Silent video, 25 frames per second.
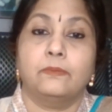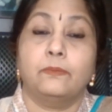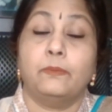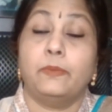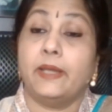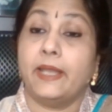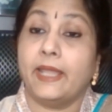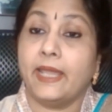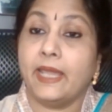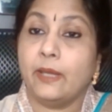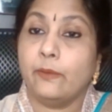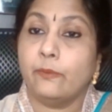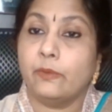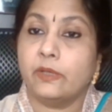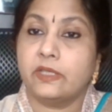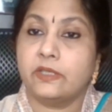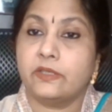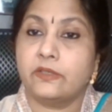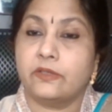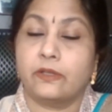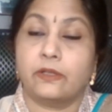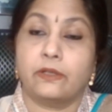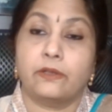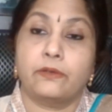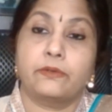playing with
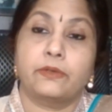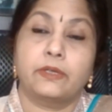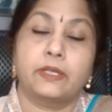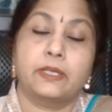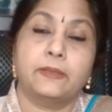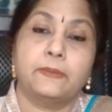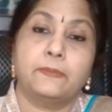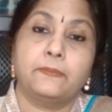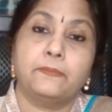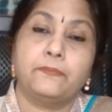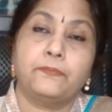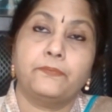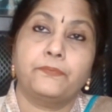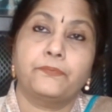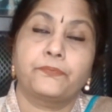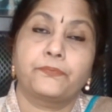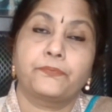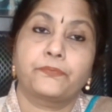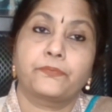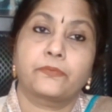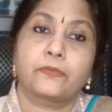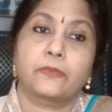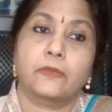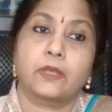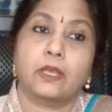children.
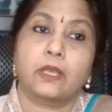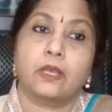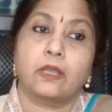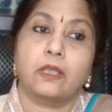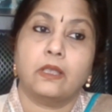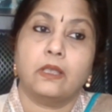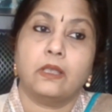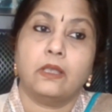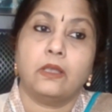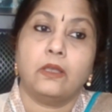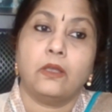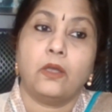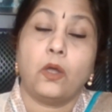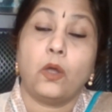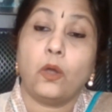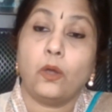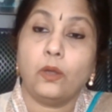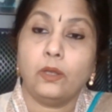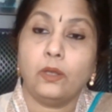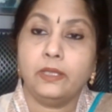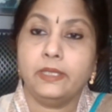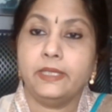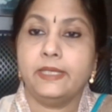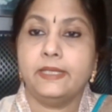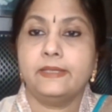
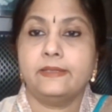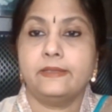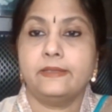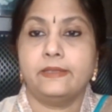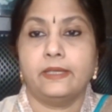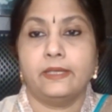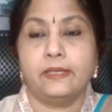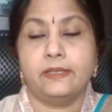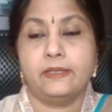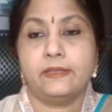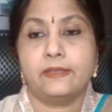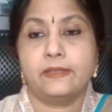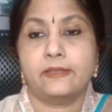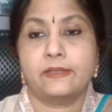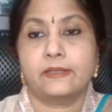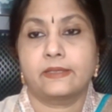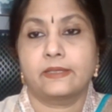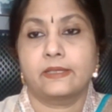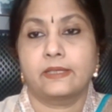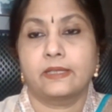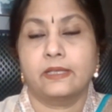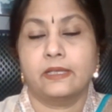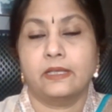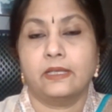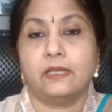All these things,
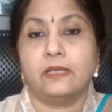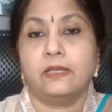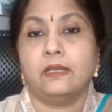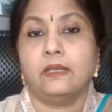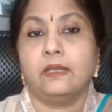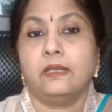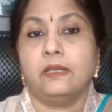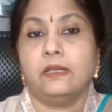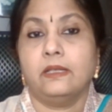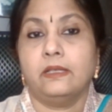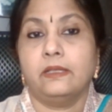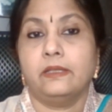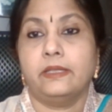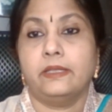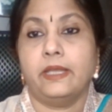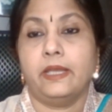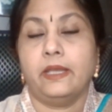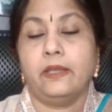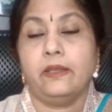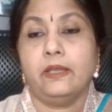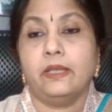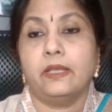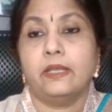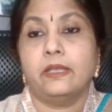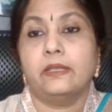
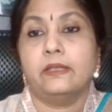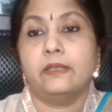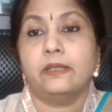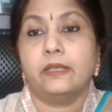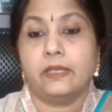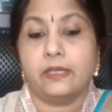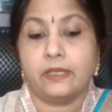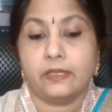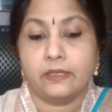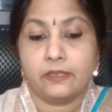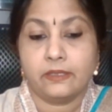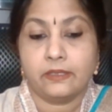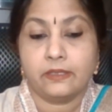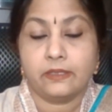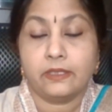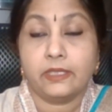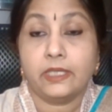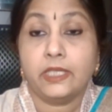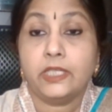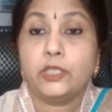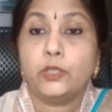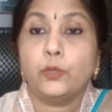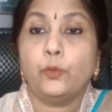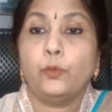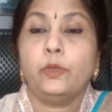they
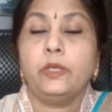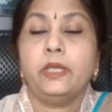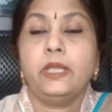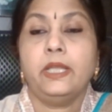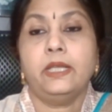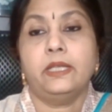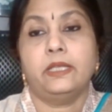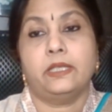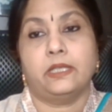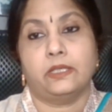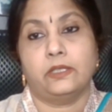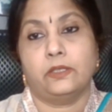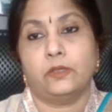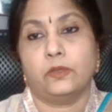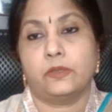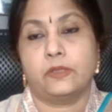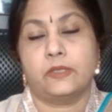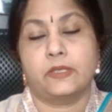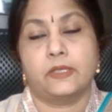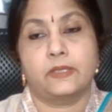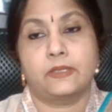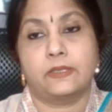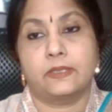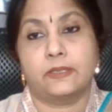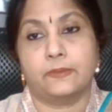rejuvenate your
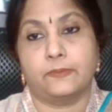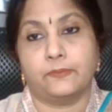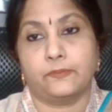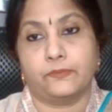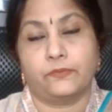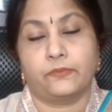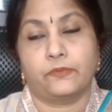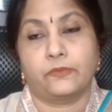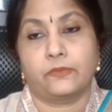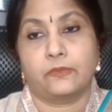system.